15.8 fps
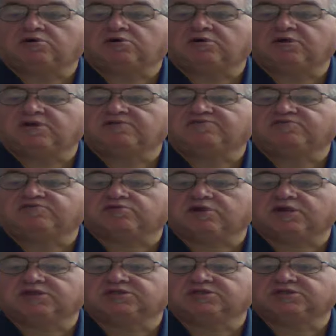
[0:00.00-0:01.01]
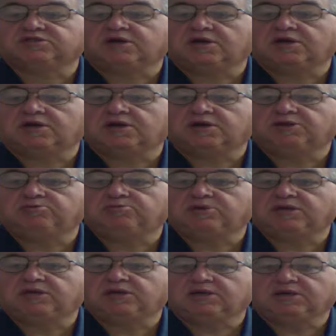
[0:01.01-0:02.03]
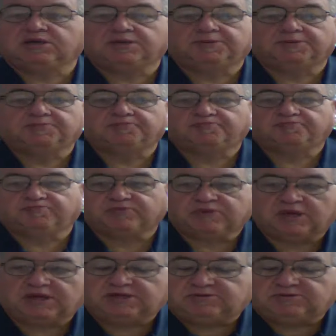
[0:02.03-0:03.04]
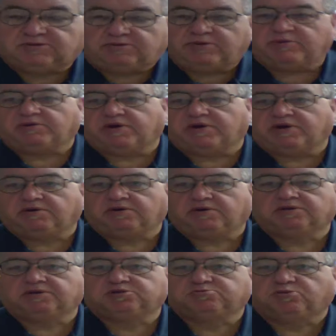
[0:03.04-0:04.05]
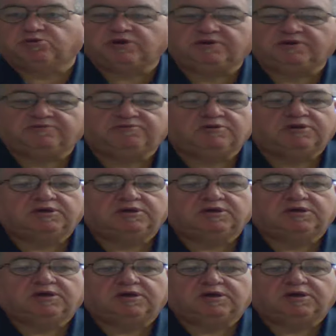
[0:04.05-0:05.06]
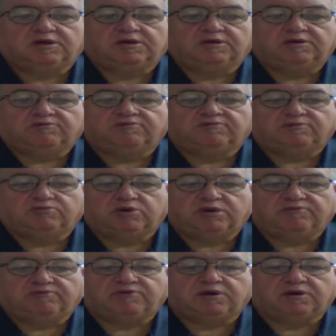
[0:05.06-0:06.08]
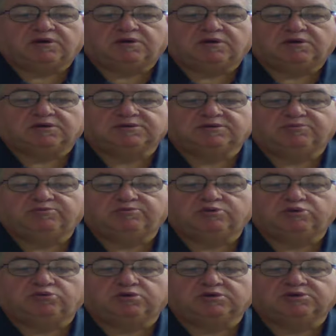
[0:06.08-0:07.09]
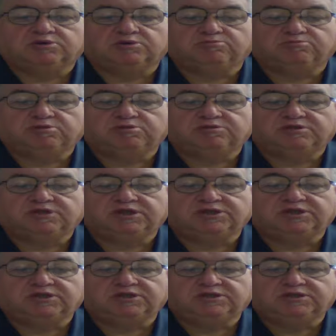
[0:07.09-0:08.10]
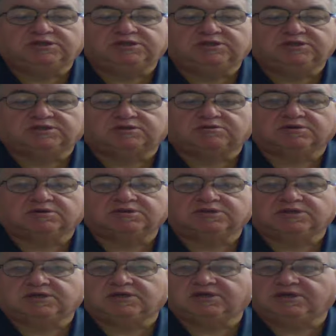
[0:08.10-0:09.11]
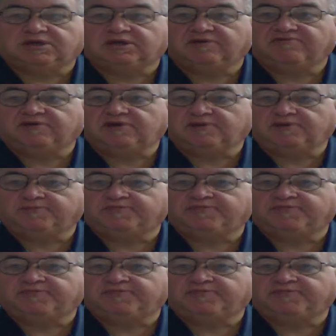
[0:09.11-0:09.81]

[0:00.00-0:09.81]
Fall afresh on me. That's what we were hearing this morning from one of our awesome worship musicians, Kristen Giffen,